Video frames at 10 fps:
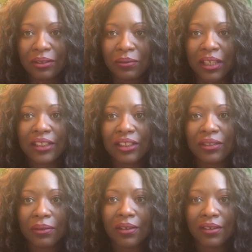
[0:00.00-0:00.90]

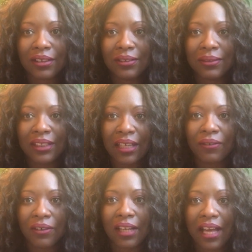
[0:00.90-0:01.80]
rescue her, to save
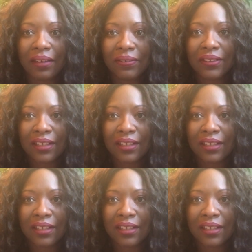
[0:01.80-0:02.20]
her life.